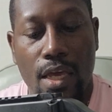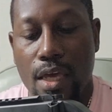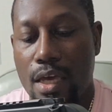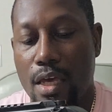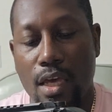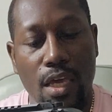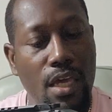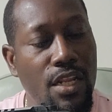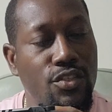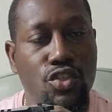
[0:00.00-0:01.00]

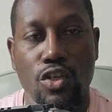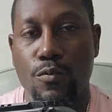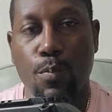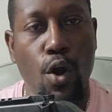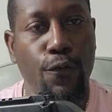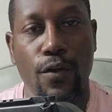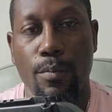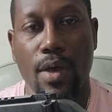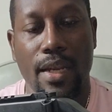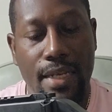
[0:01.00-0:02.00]
It is just
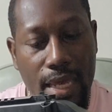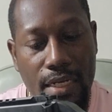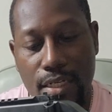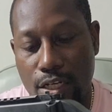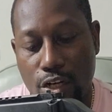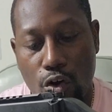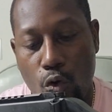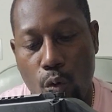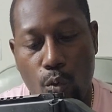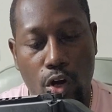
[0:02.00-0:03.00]
perfect, man. They did their
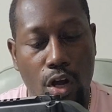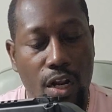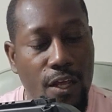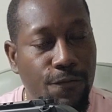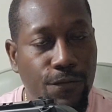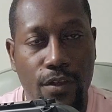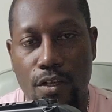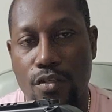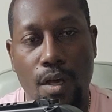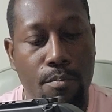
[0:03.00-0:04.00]
homework on it. It
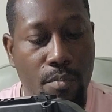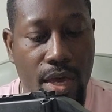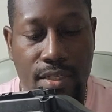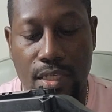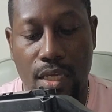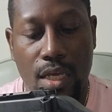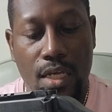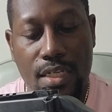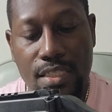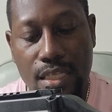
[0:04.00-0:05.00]
feels amazing.
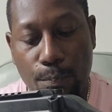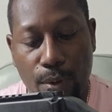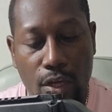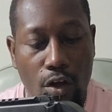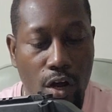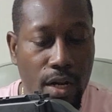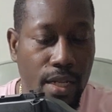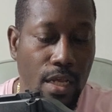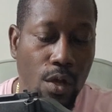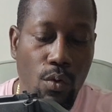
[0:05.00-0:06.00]
The stippling on
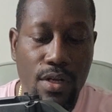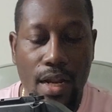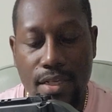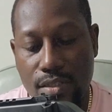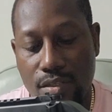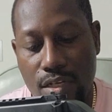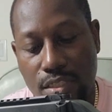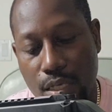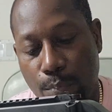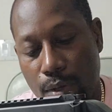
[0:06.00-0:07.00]
it, well, not necessarily
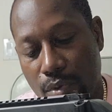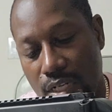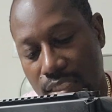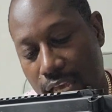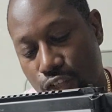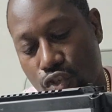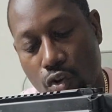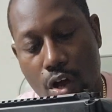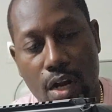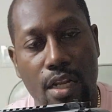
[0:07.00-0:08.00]
stippling, but the
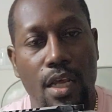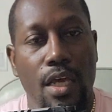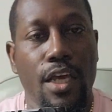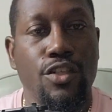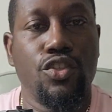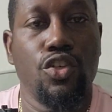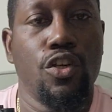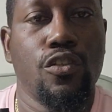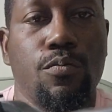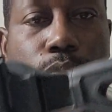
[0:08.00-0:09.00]
texture on it is just